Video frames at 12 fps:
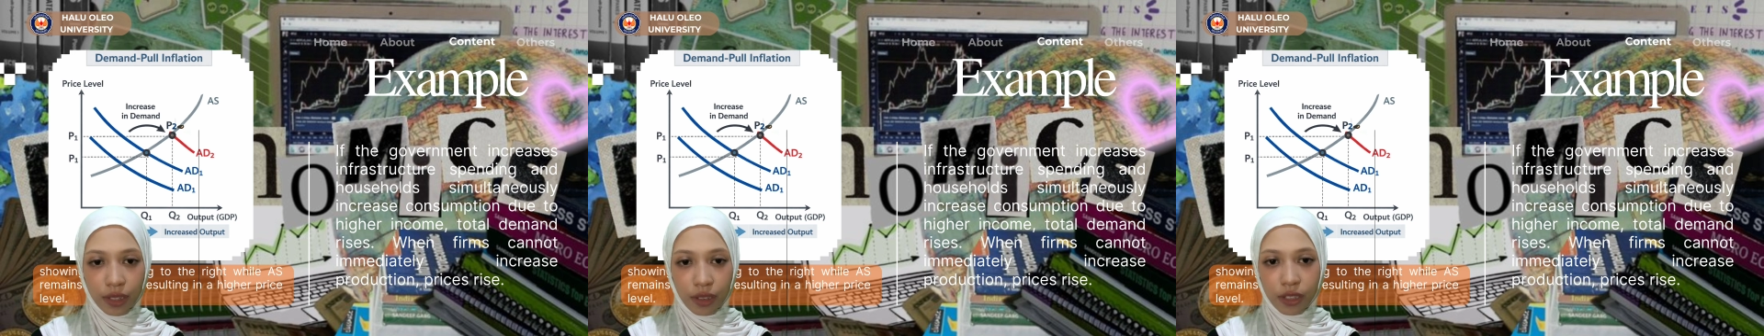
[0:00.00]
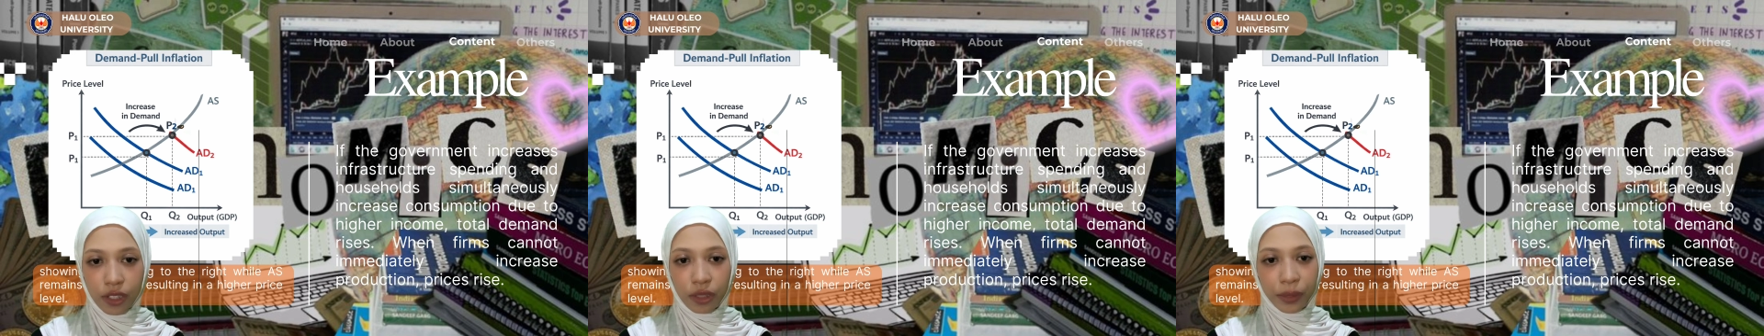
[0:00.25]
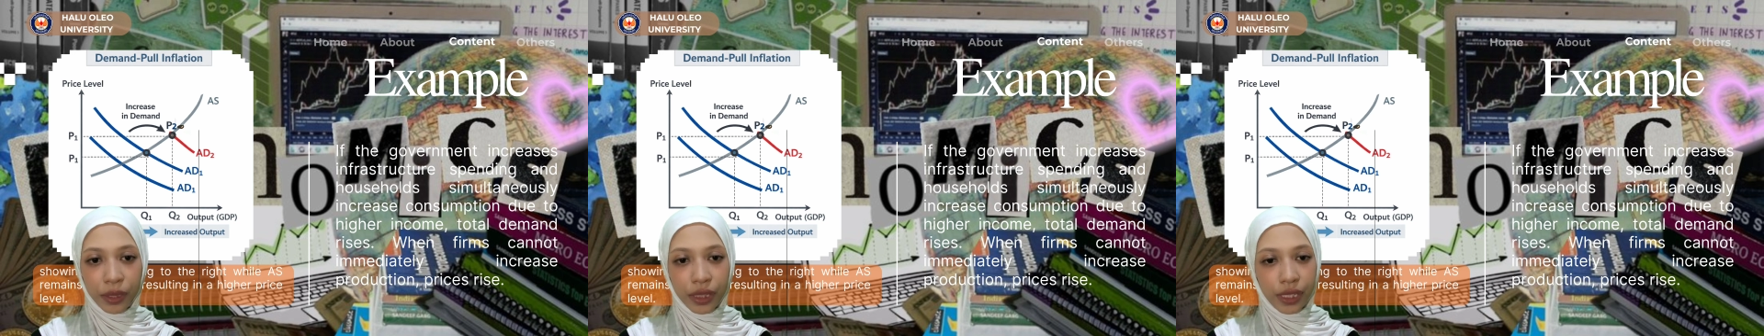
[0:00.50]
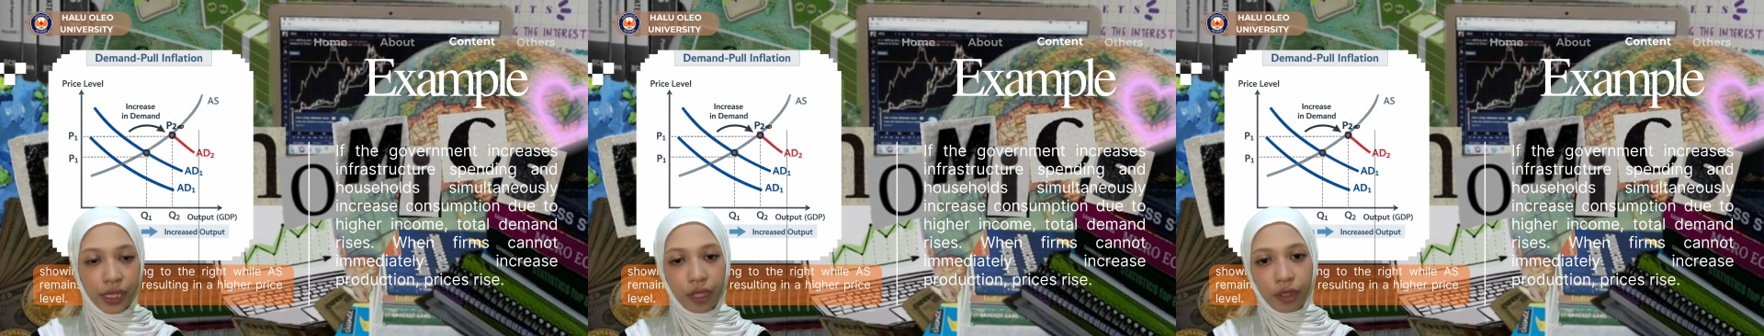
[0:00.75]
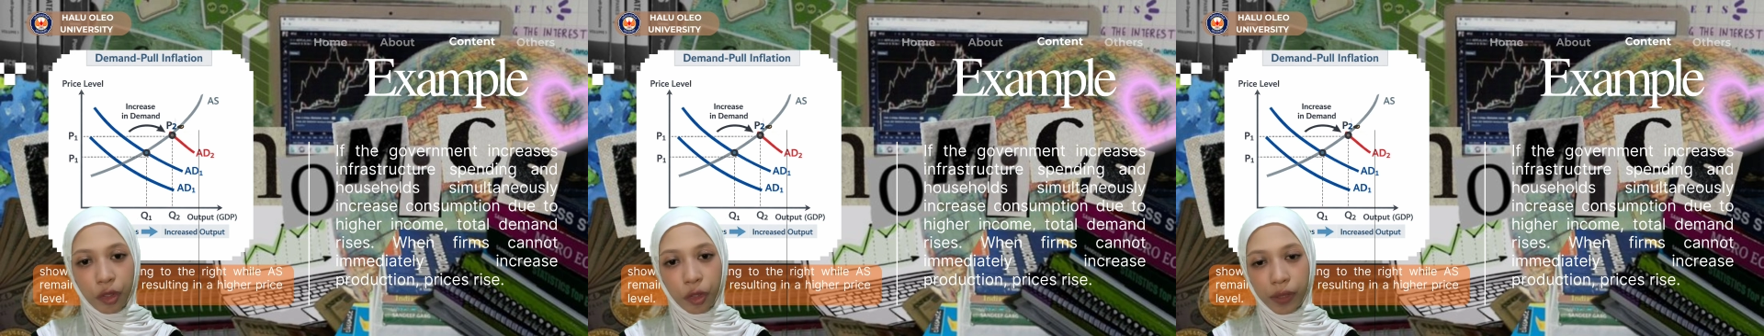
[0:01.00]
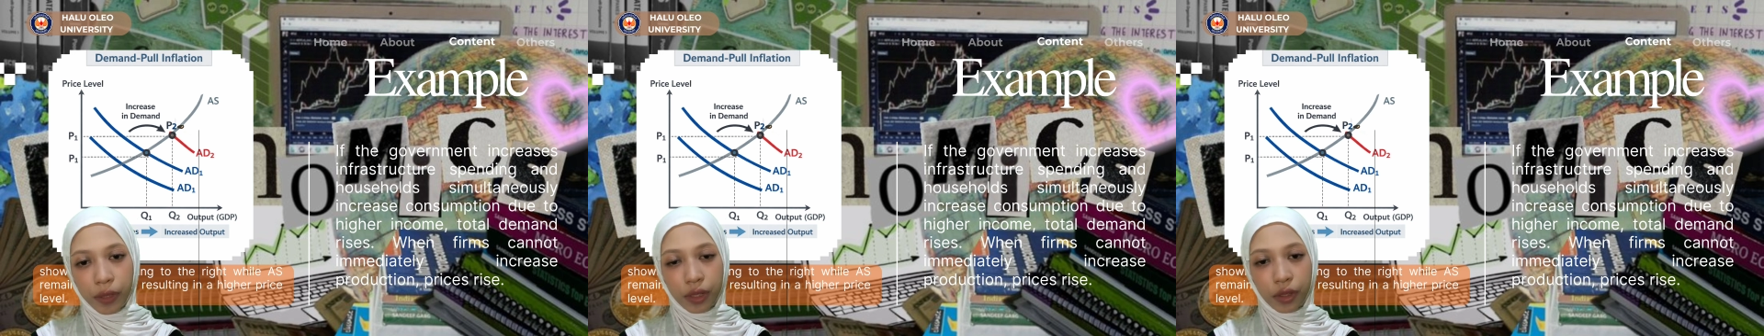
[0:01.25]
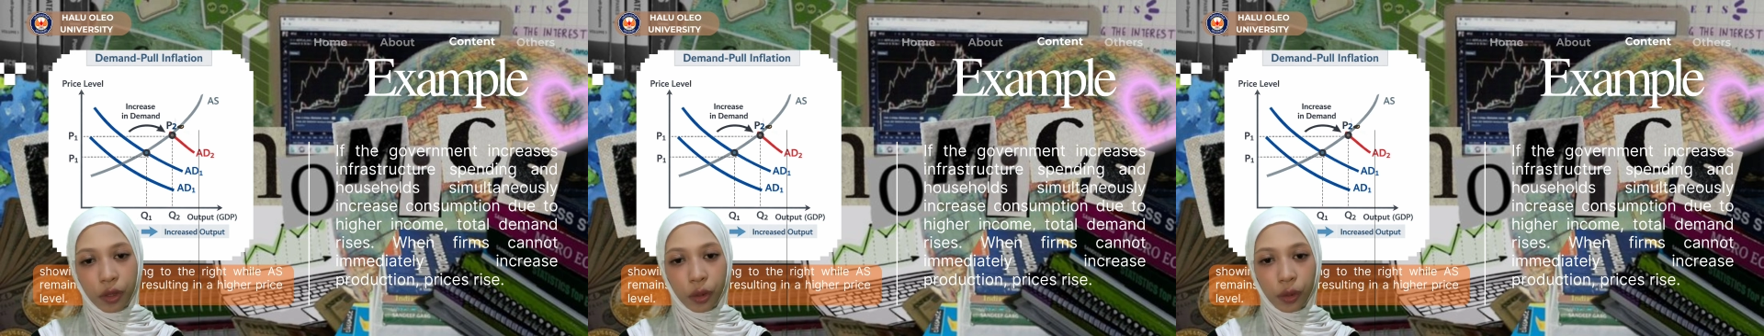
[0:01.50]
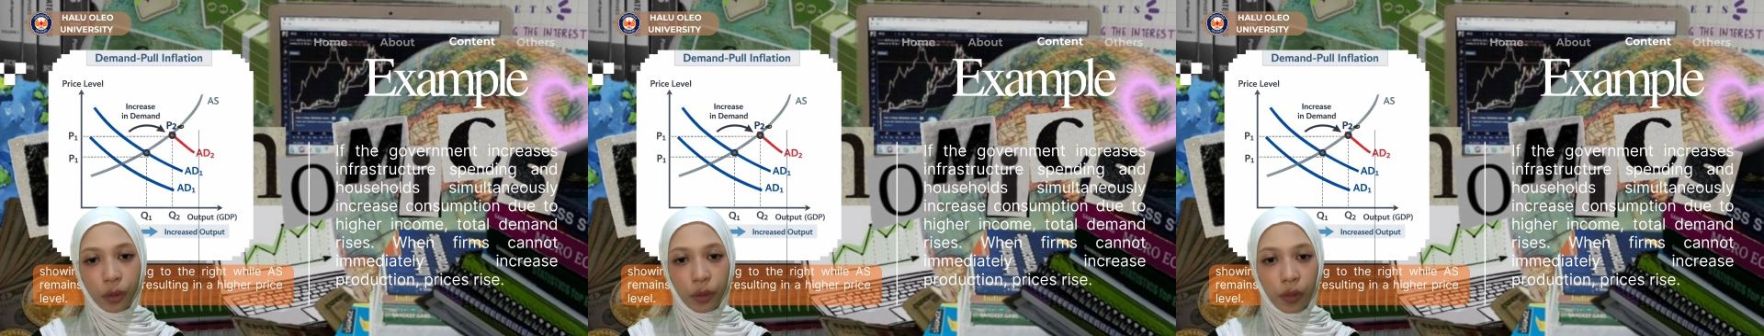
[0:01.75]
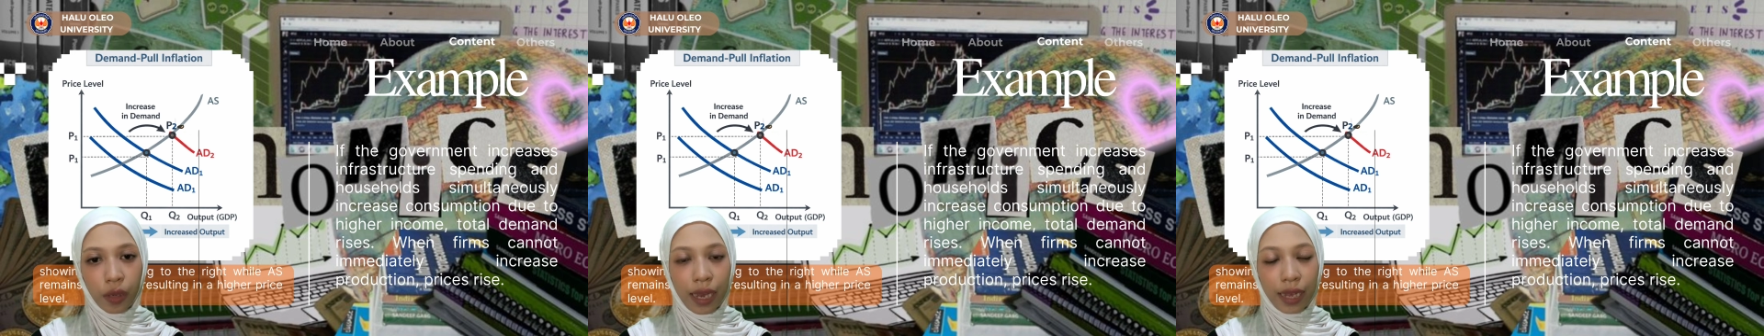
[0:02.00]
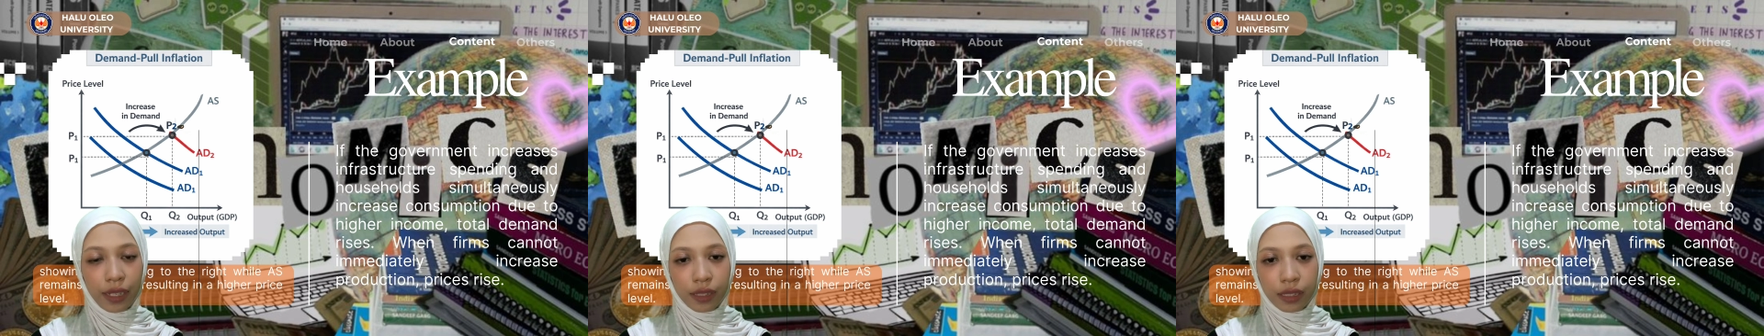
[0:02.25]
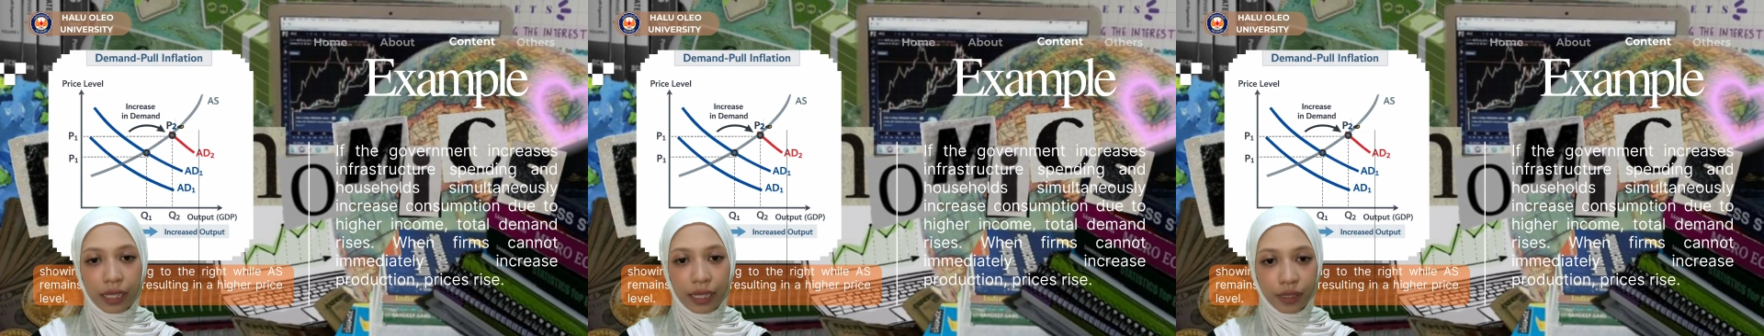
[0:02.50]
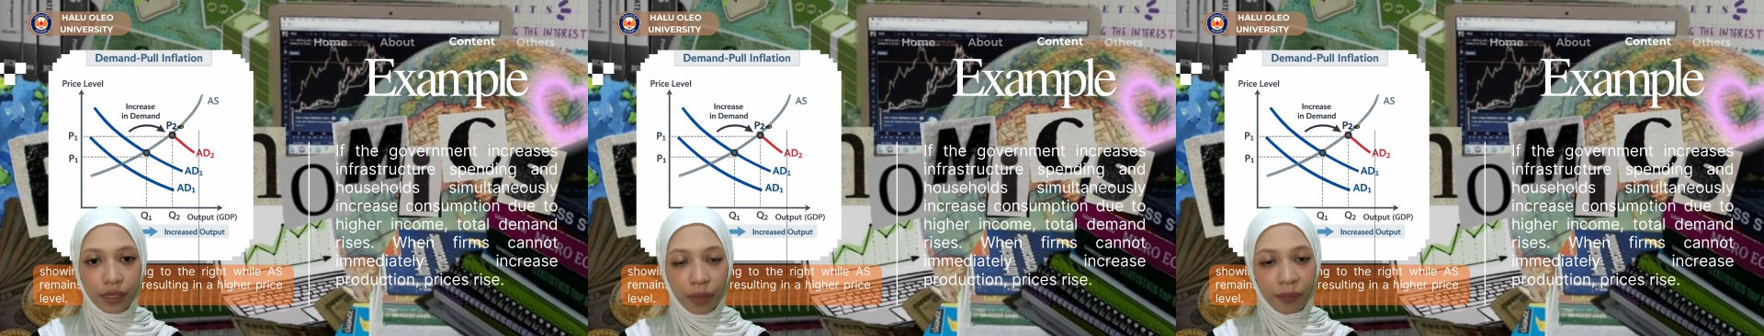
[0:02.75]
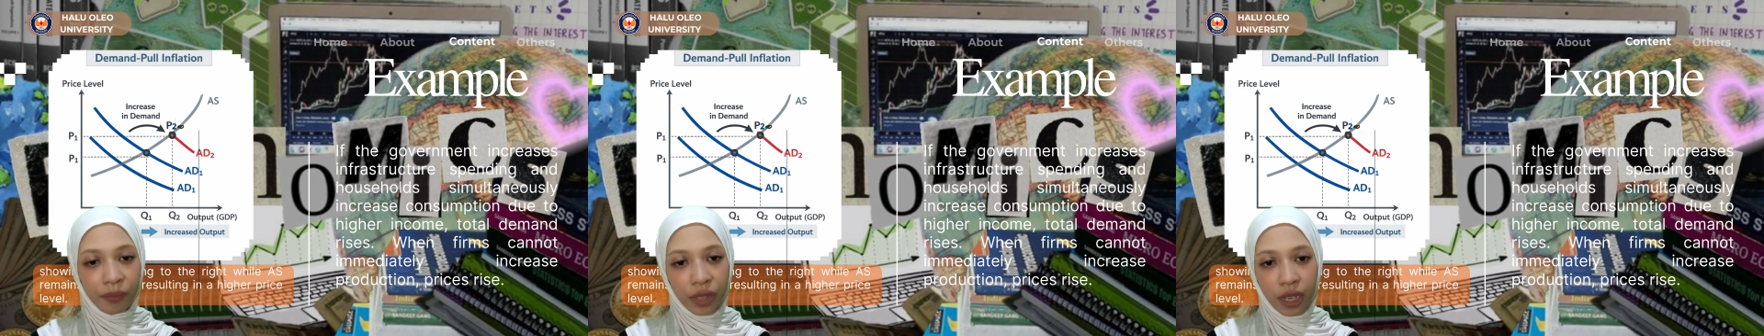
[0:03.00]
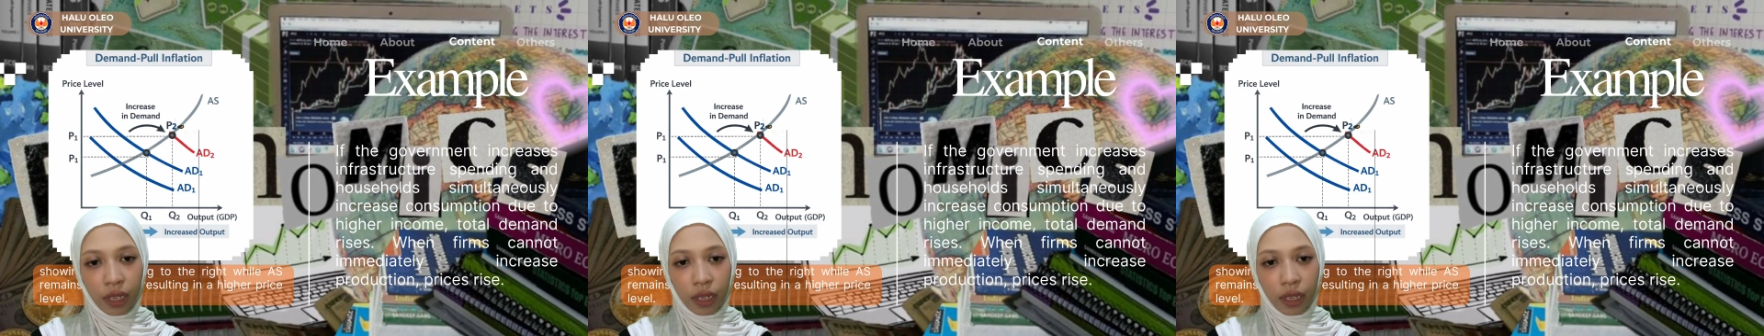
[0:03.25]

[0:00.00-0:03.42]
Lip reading: consumption due to higher income,